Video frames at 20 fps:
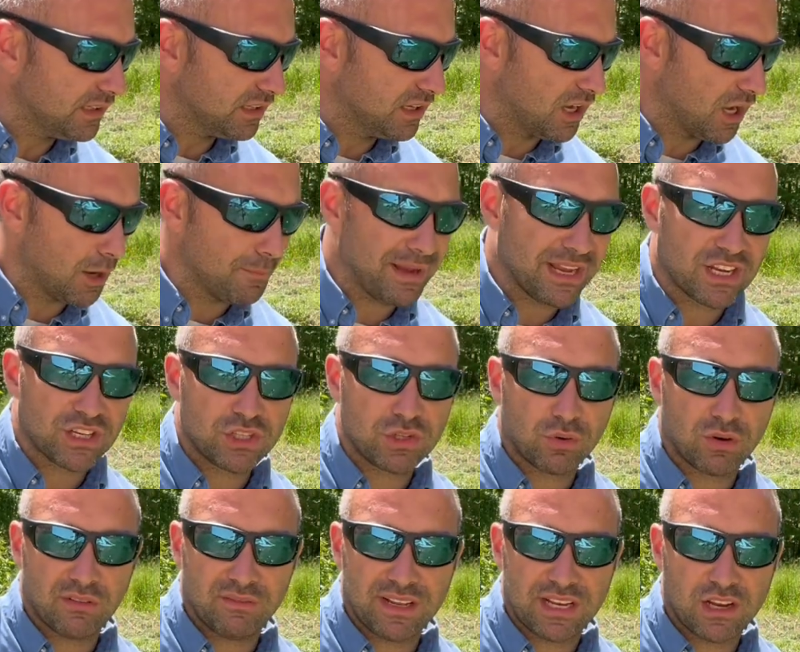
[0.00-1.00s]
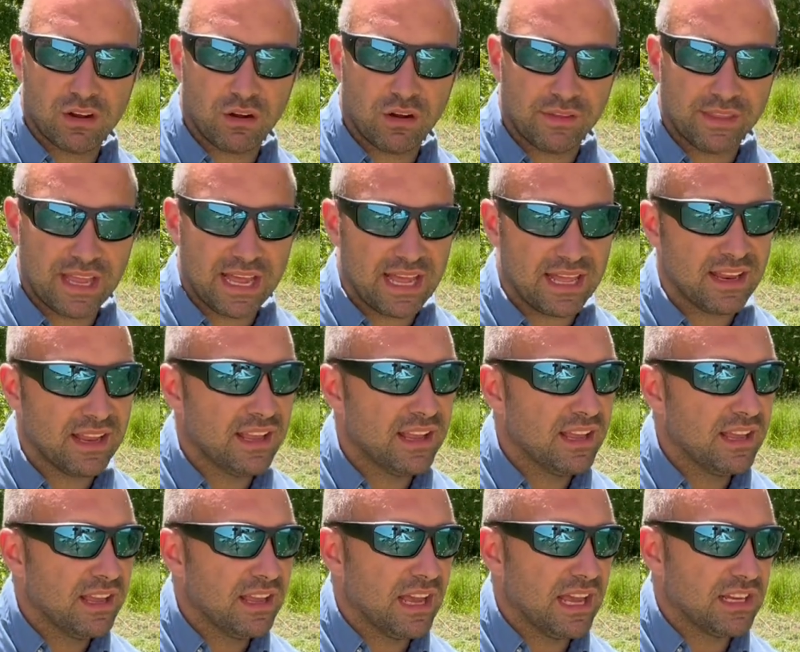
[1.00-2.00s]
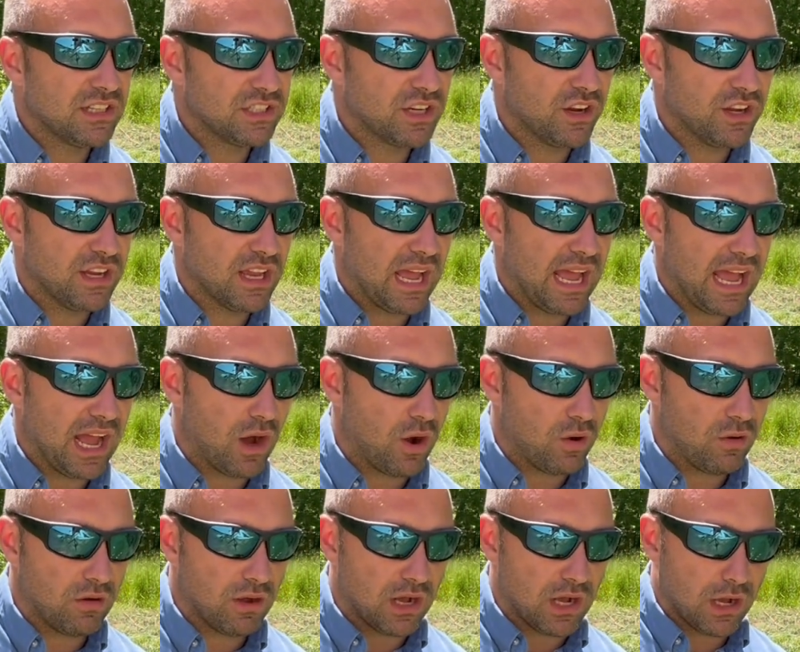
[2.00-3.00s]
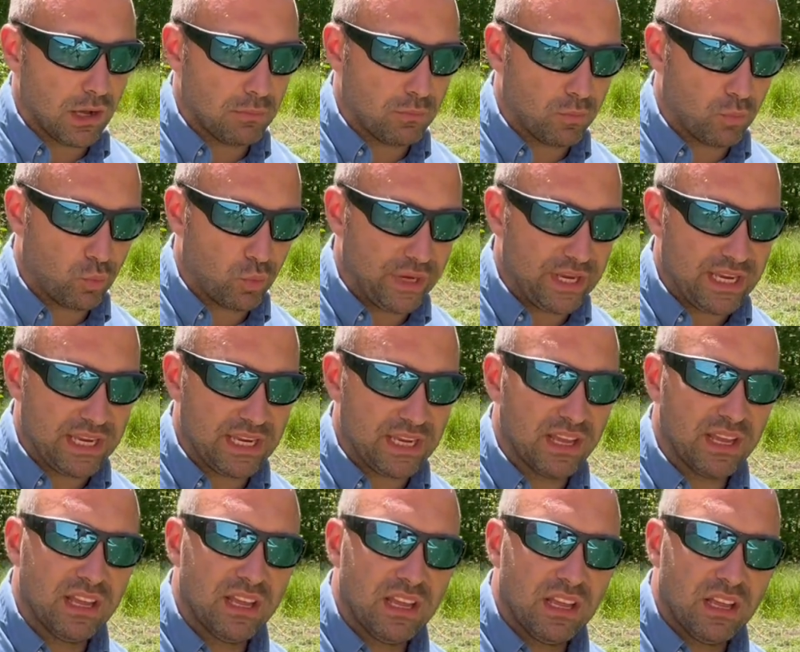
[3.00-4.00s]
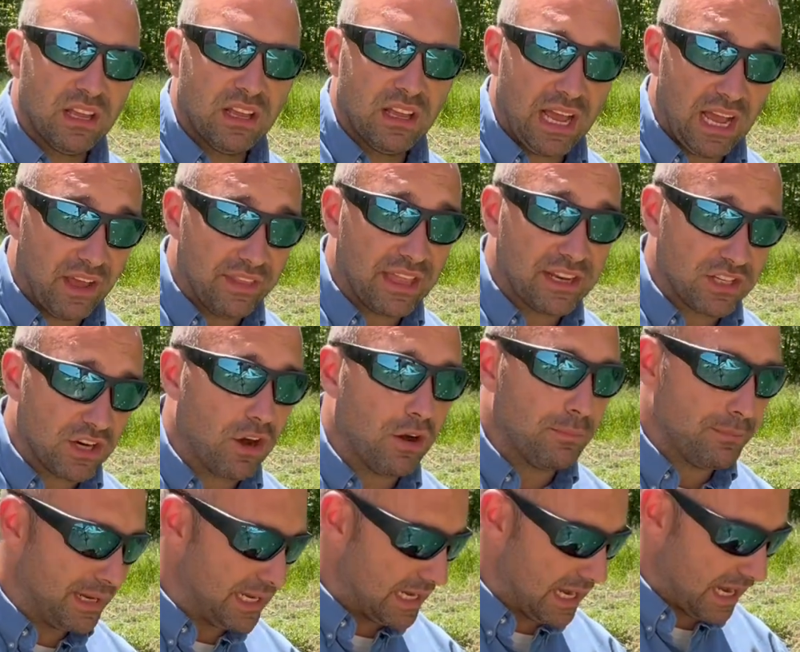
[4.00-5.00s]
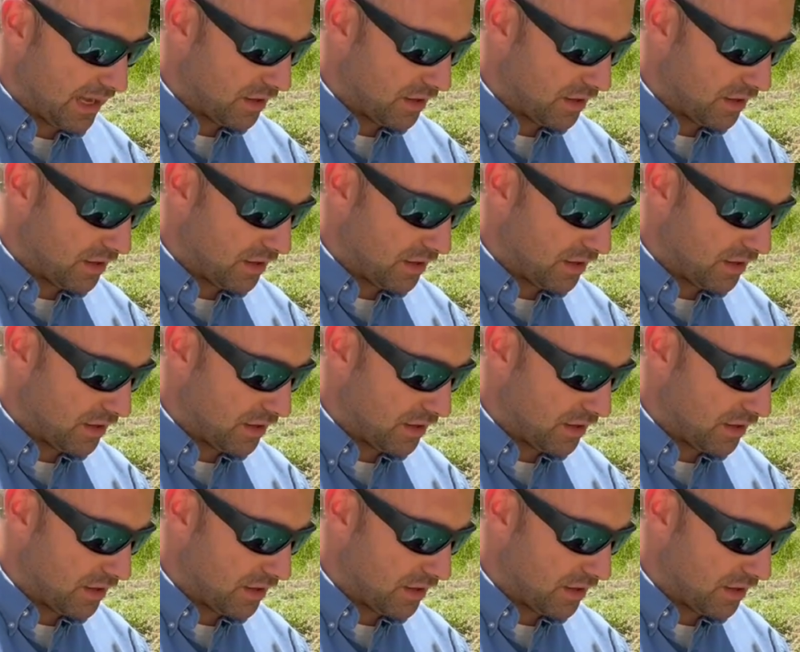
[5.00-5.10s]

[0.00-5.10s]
I'll make a short video on that and show you how how they taught me how